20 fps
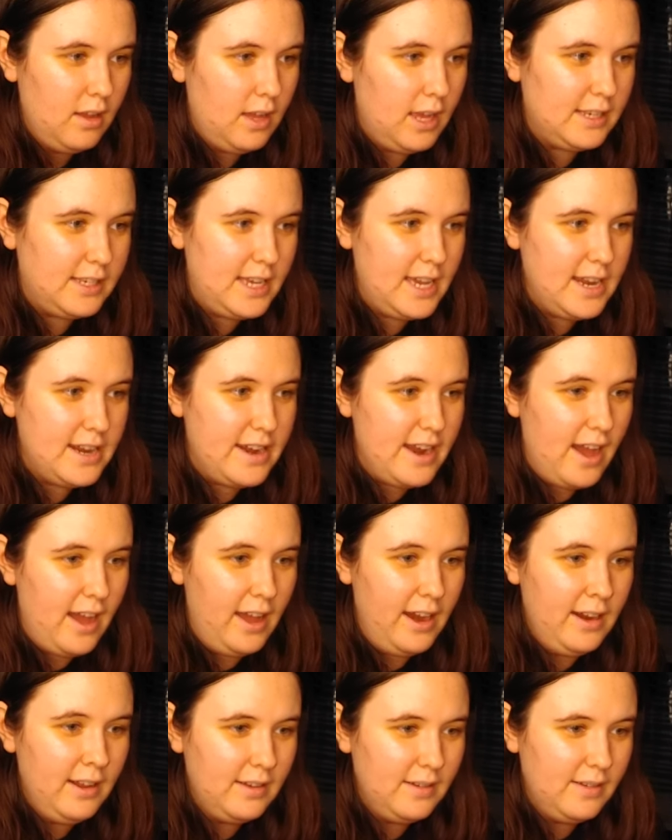Is he a
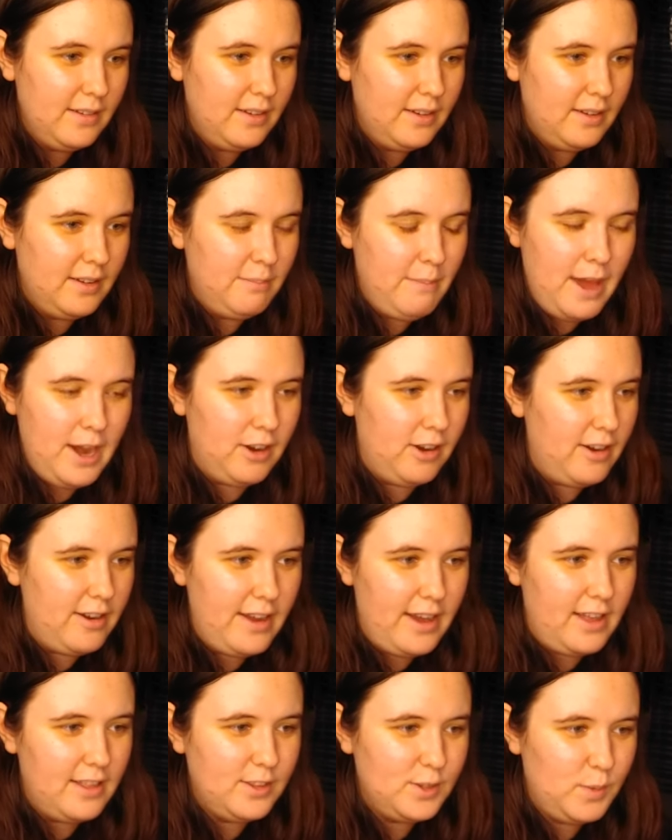nun? Men aren't
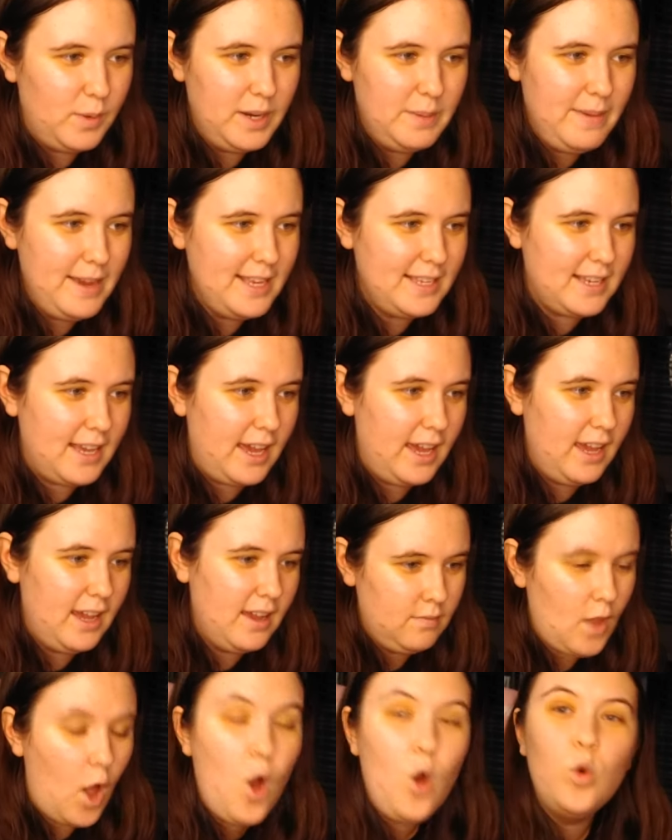nuns. What am I saying?